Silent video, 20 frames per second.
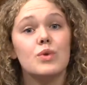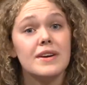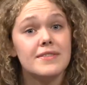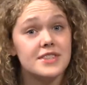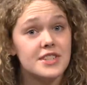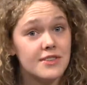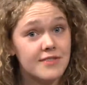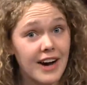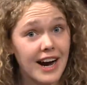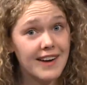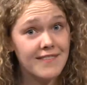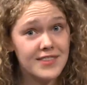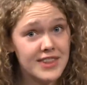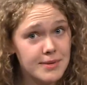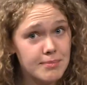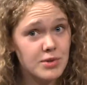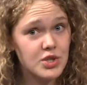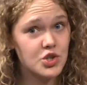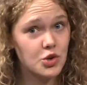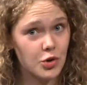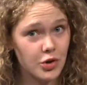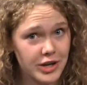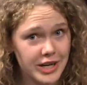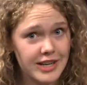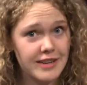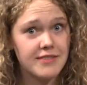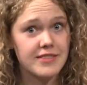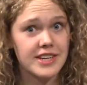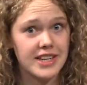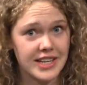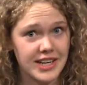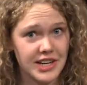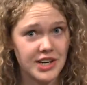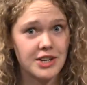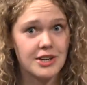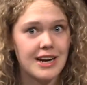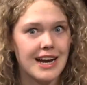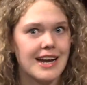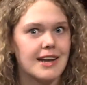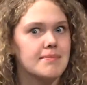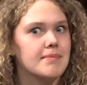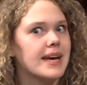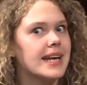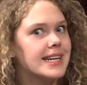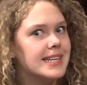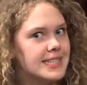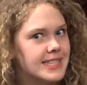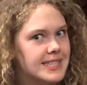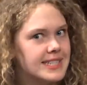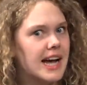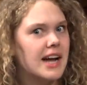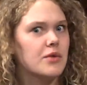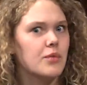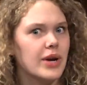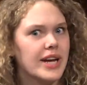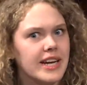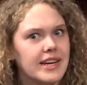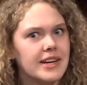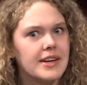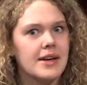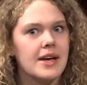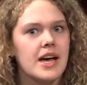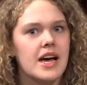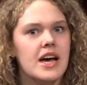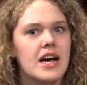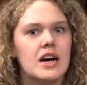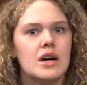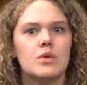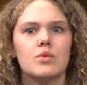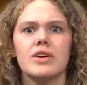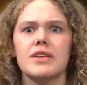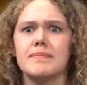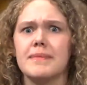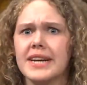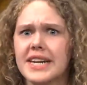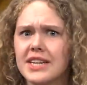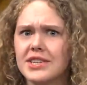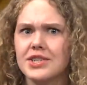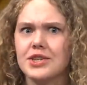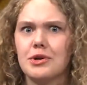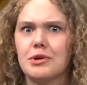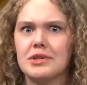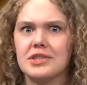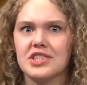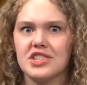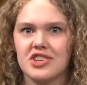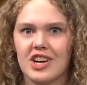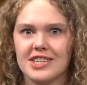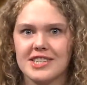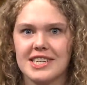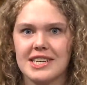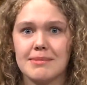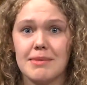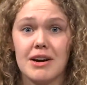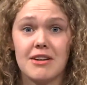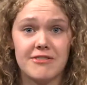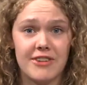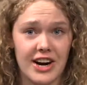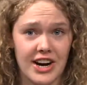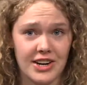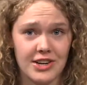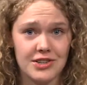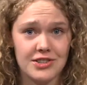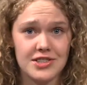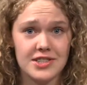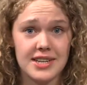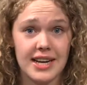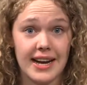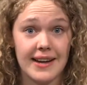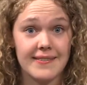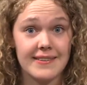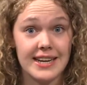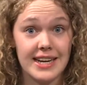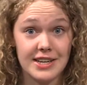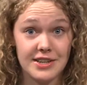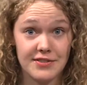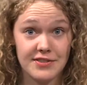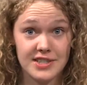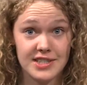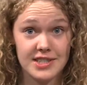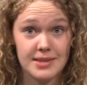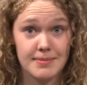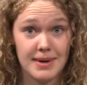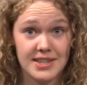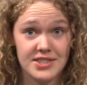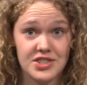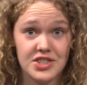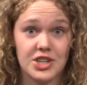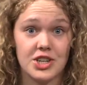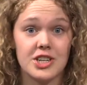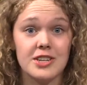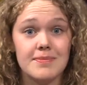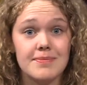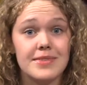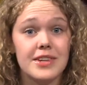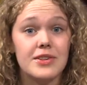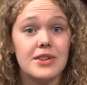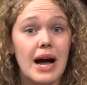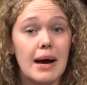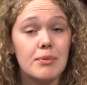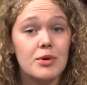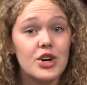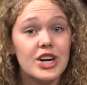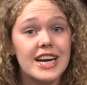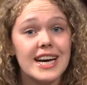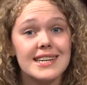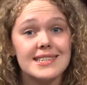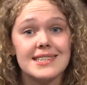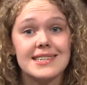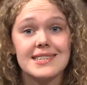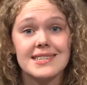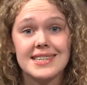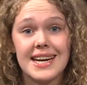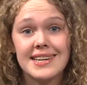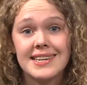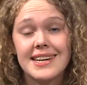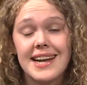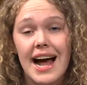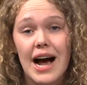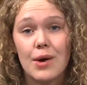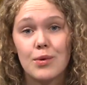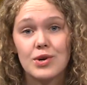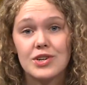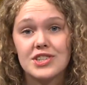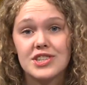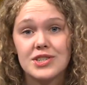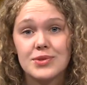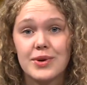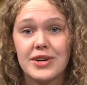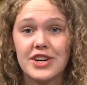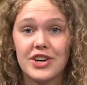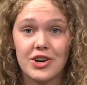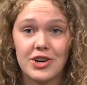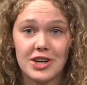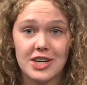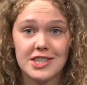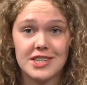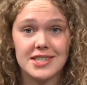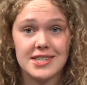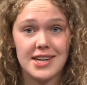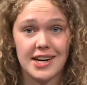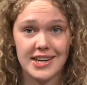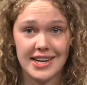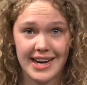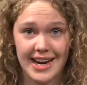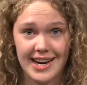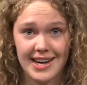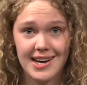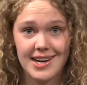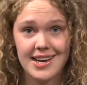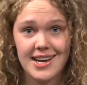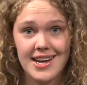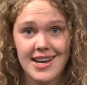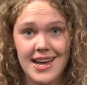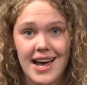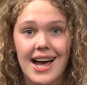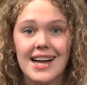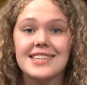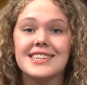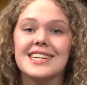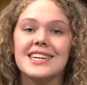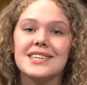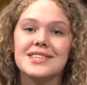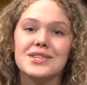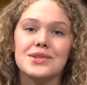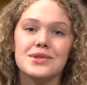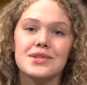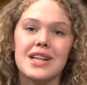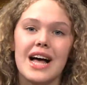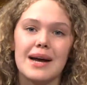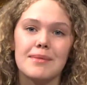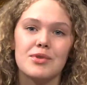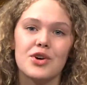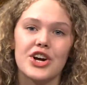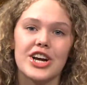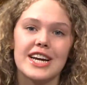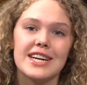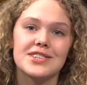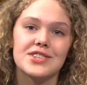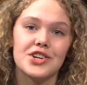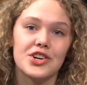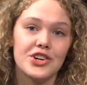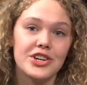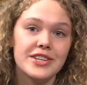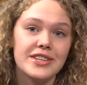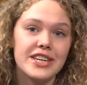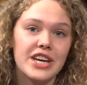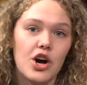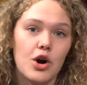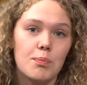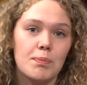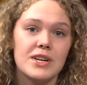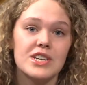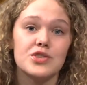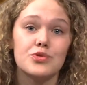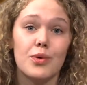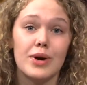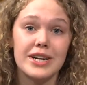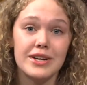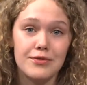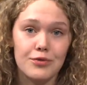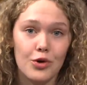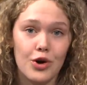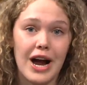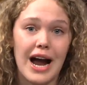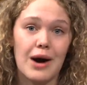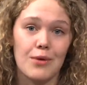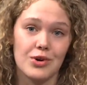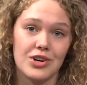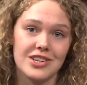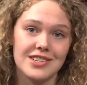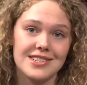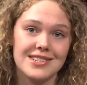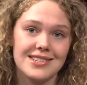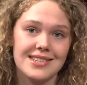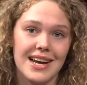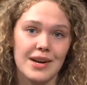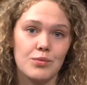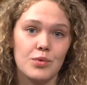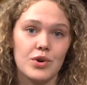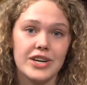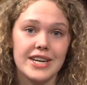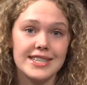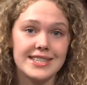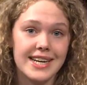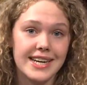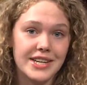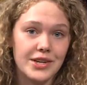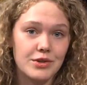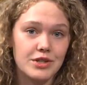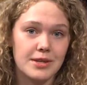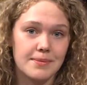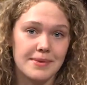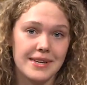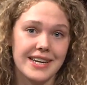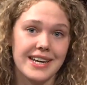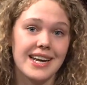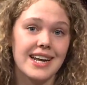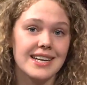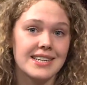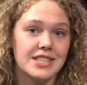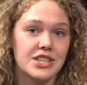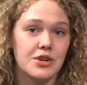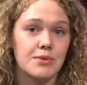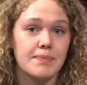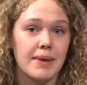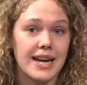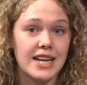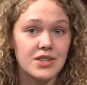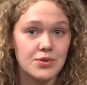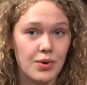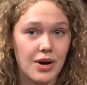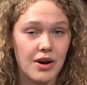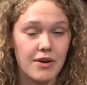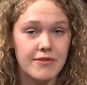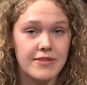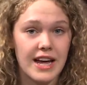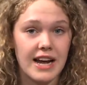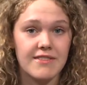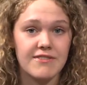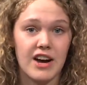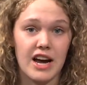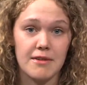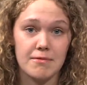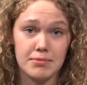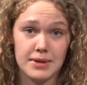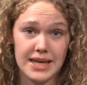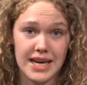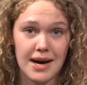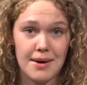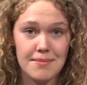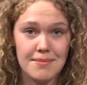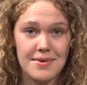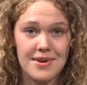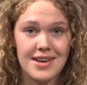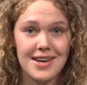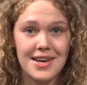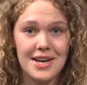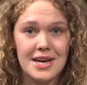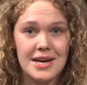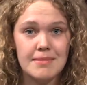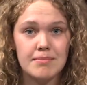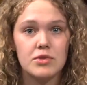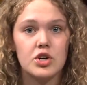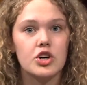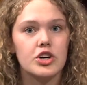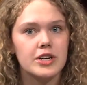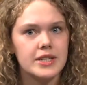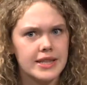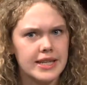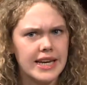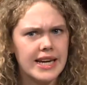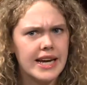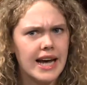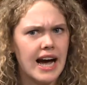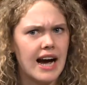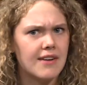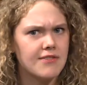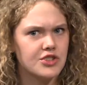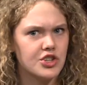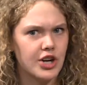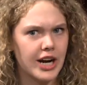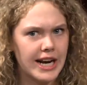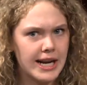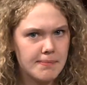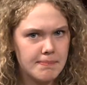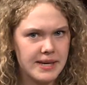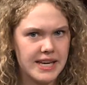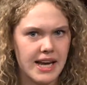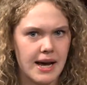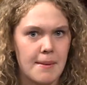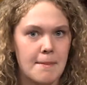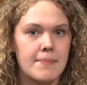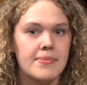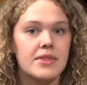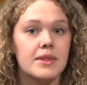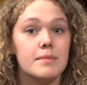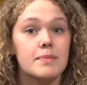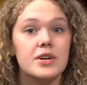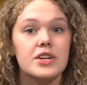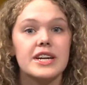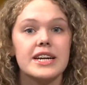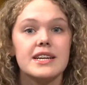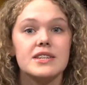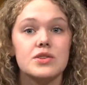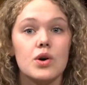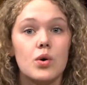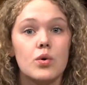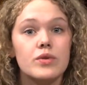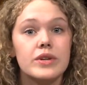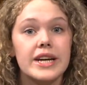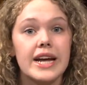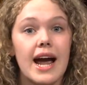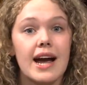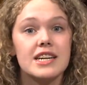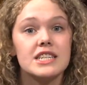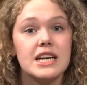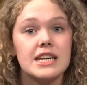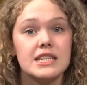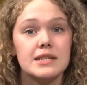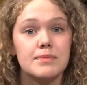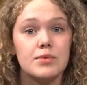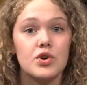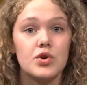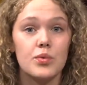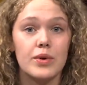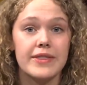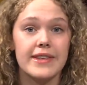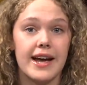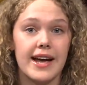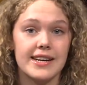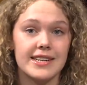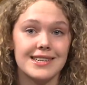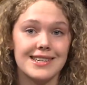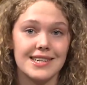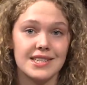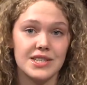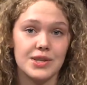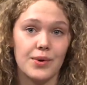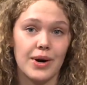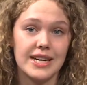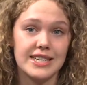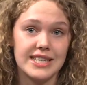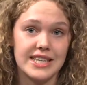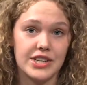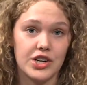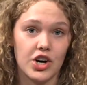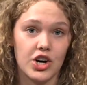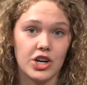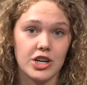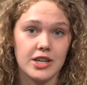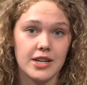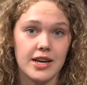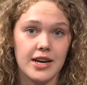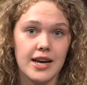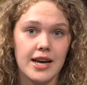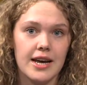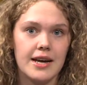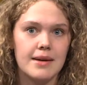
We've survived the majority of the year and made it to Dead Week. With many students stressing about finals and the end of the semester, the library has extended hours to encourage studying. NDSU's library is currently open 24 hours and will continue to be until May 12th at 5 p.m. Currently, after 8 p.m., the building is only accessible with the NDSU ID card.